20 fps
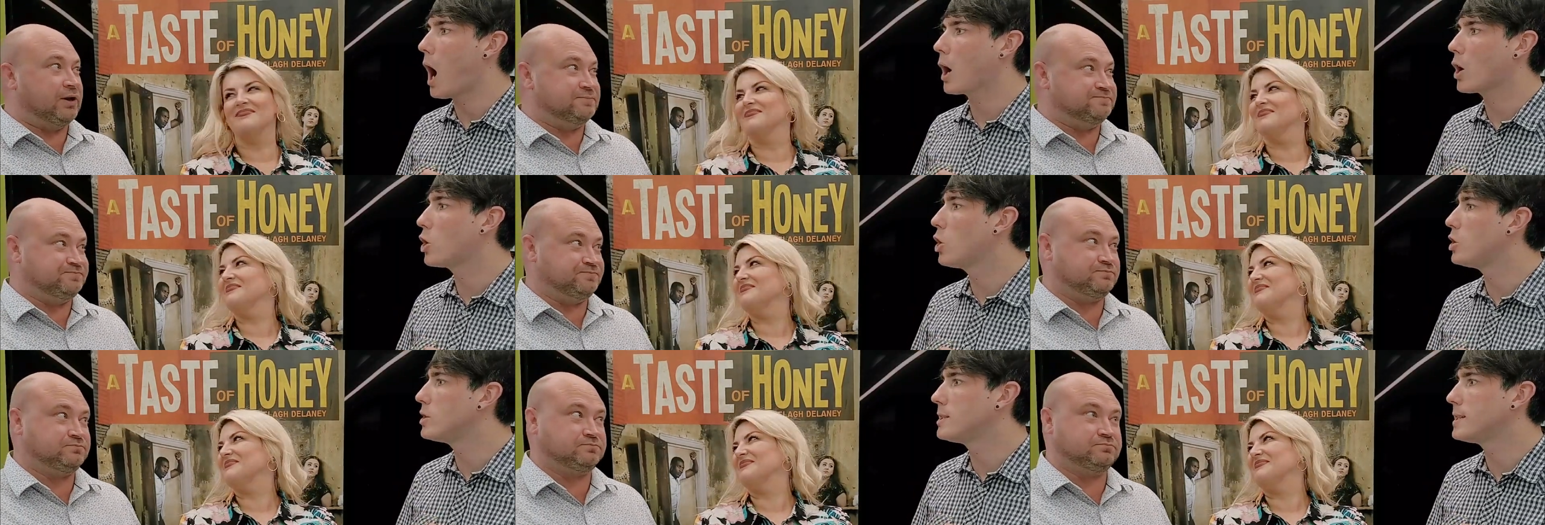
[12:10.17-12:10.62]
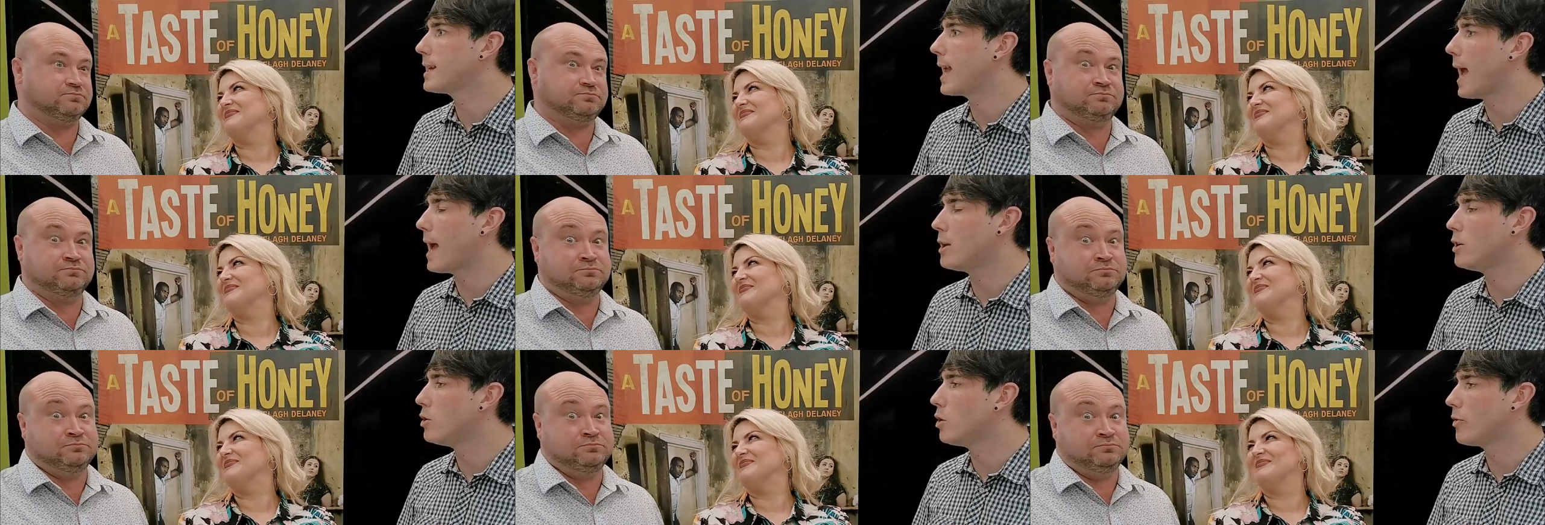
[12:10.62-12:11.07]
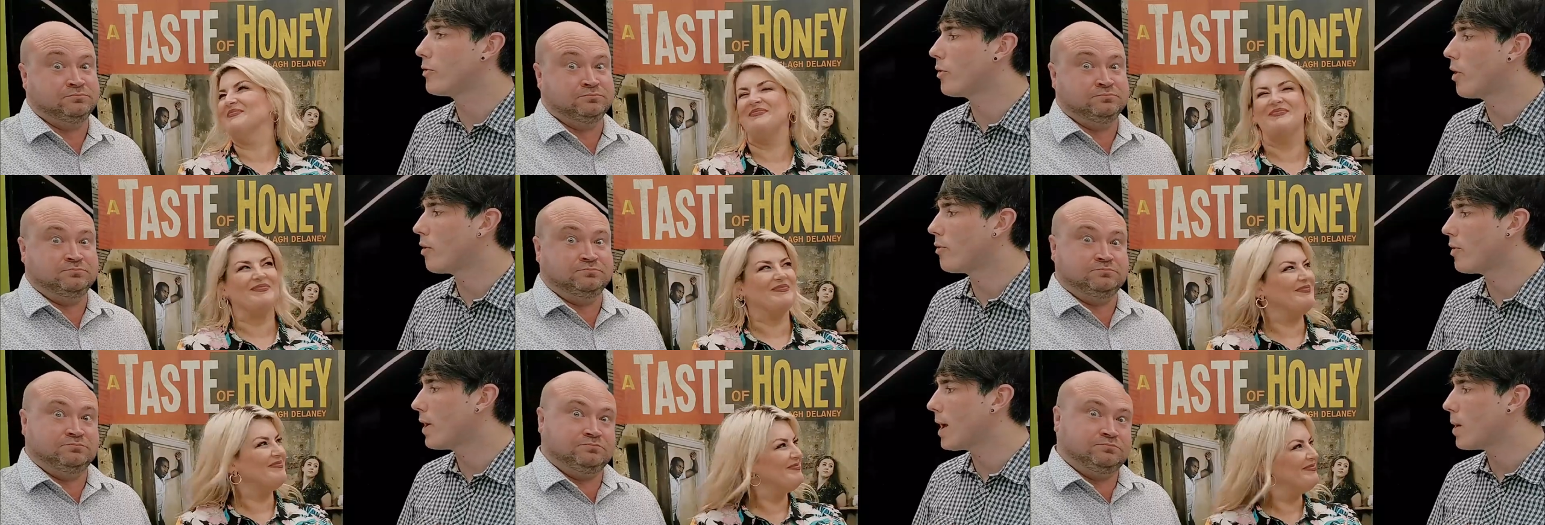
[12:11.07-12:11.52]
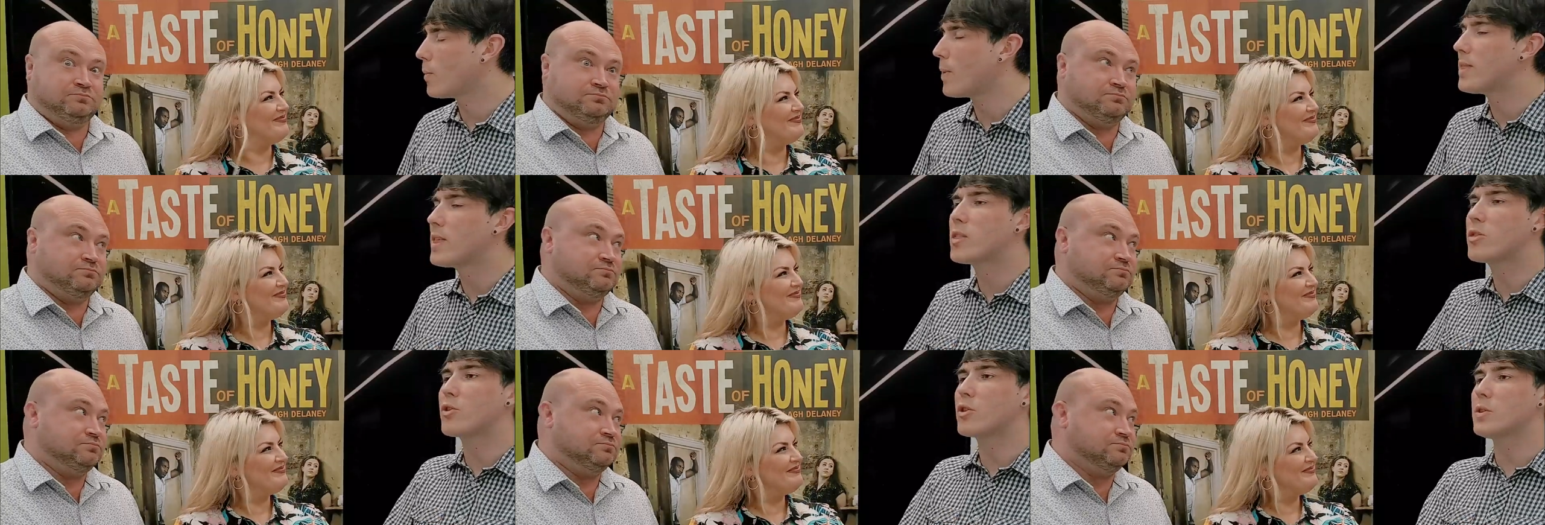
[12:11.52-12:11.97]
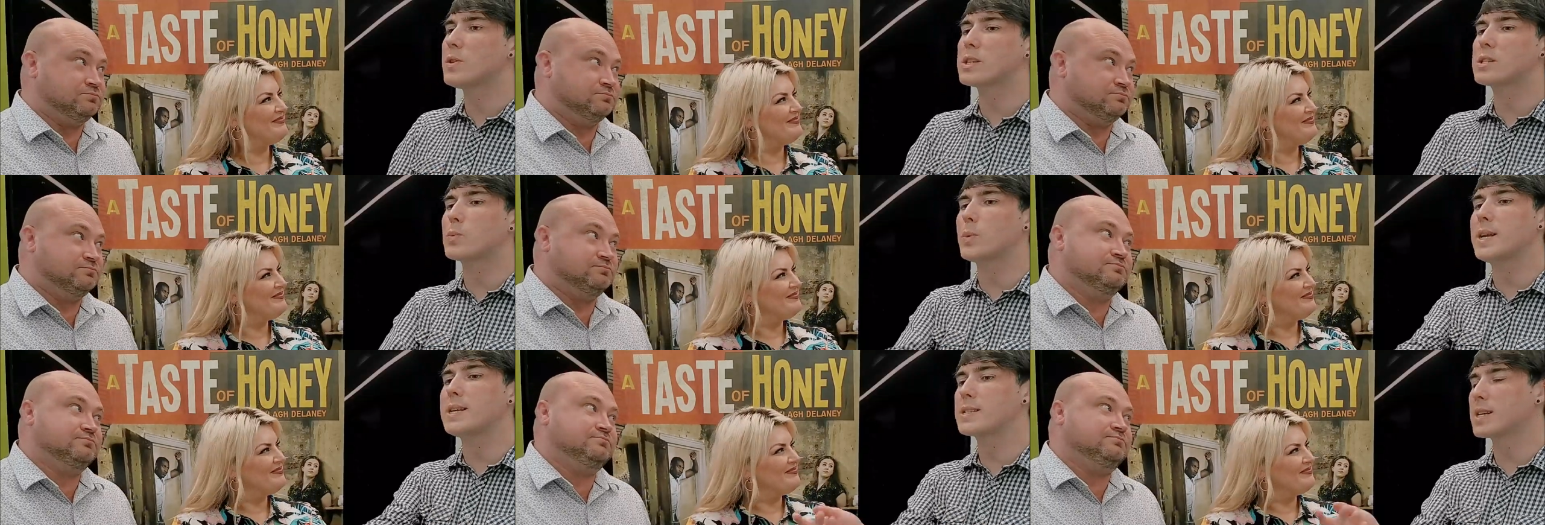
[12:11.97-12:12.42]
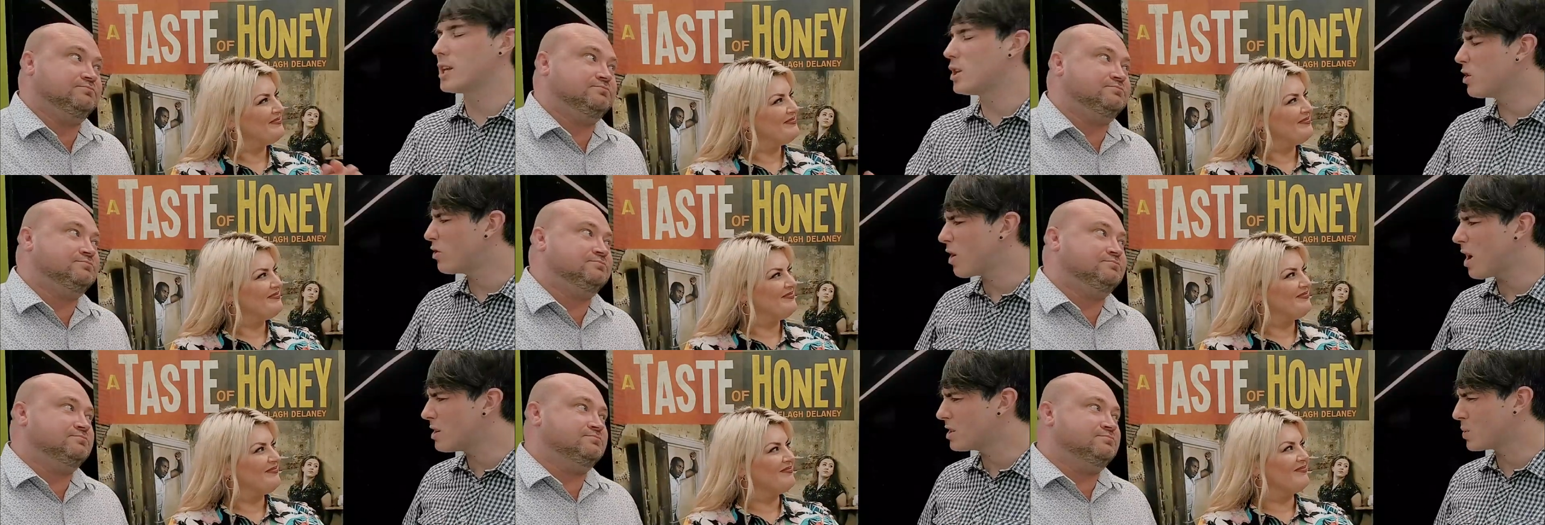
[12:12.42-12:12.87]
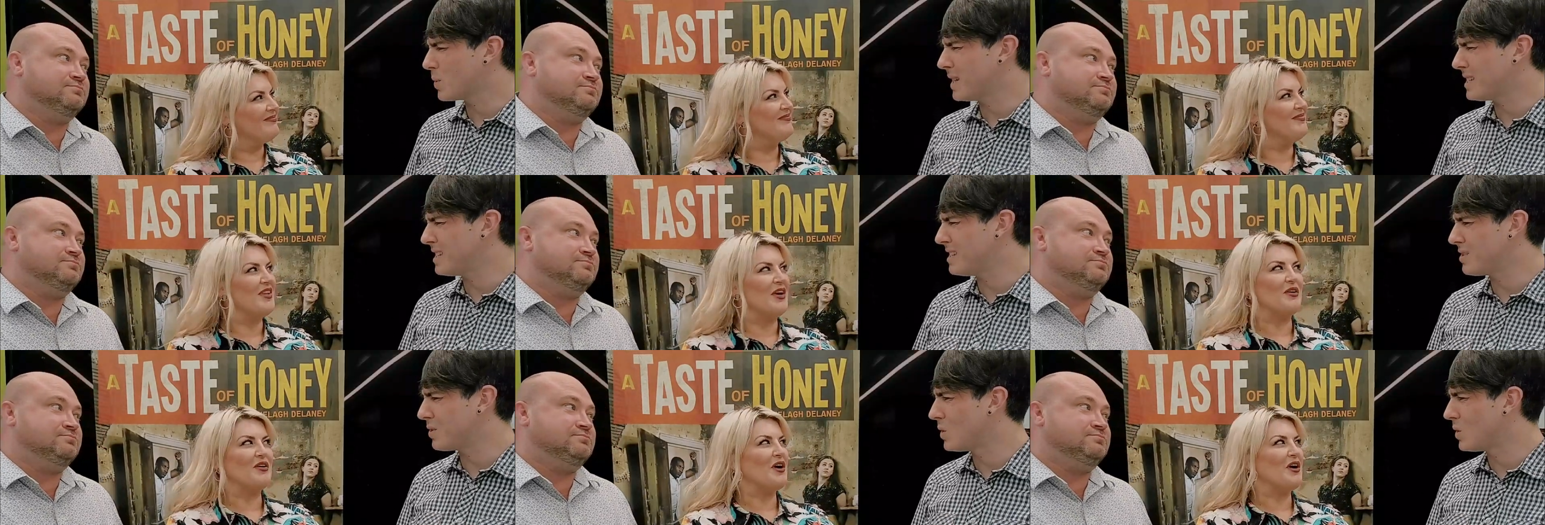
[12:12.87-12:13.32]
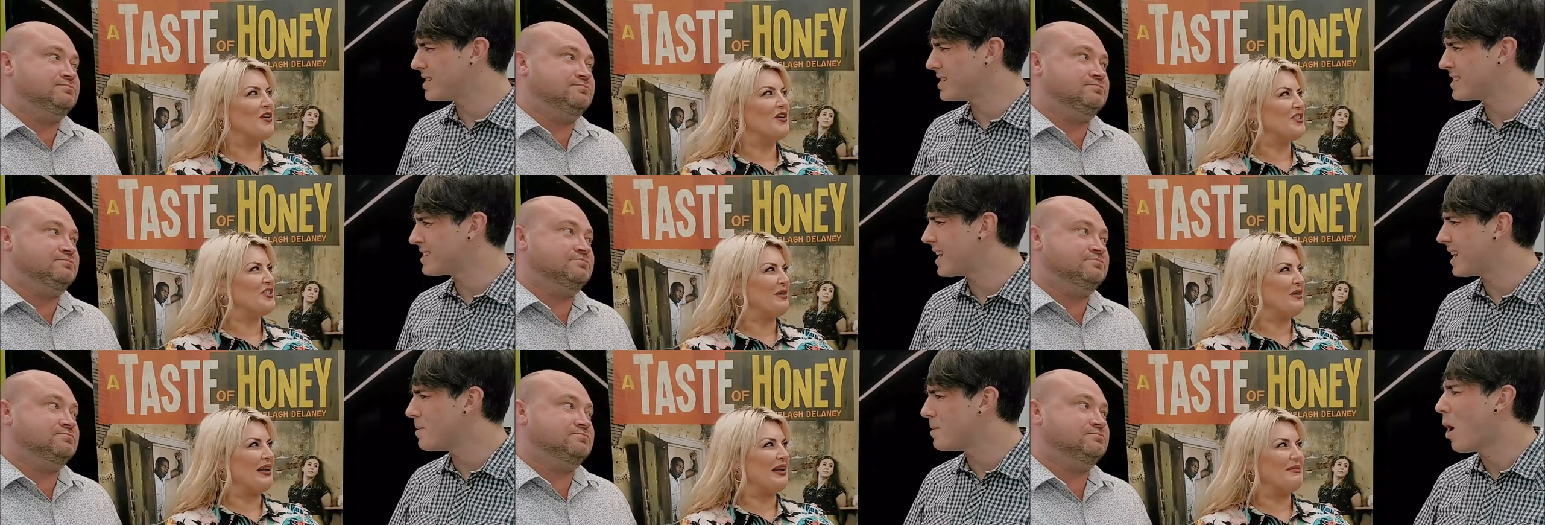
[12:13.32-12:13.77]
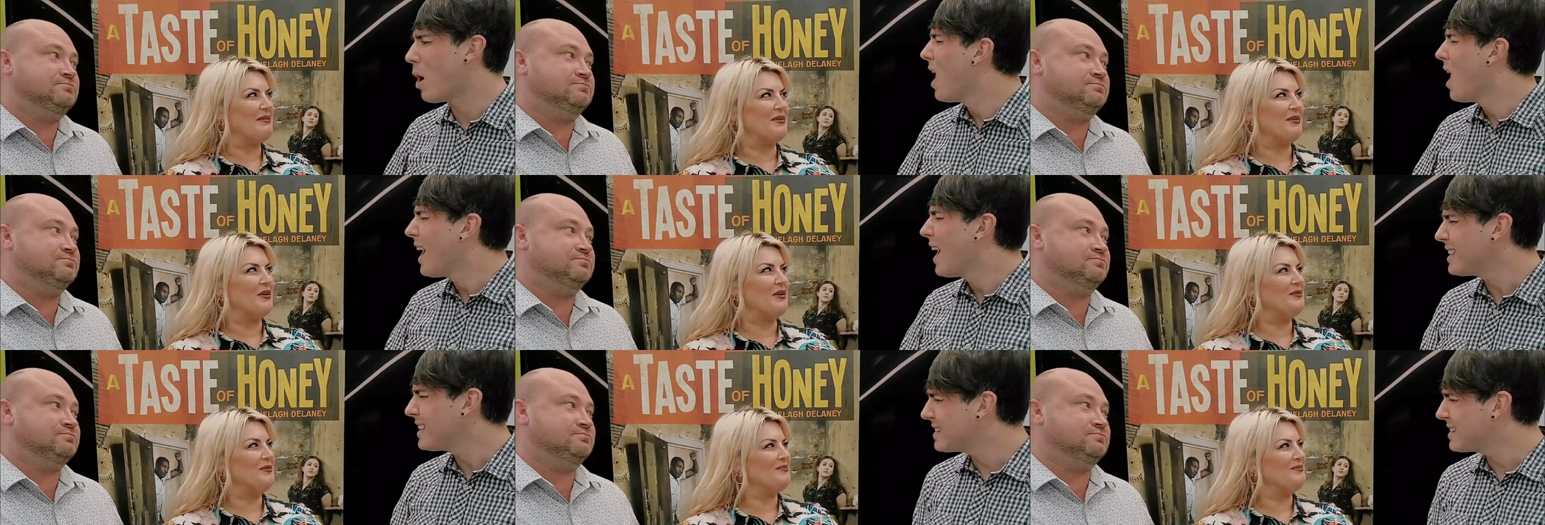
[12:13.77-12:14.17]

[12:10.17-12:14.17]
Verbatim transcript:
Speaker 1: I couldn't get enough of it, and when they threw the sweets, can you throw sweets? No, you can't do it anymore.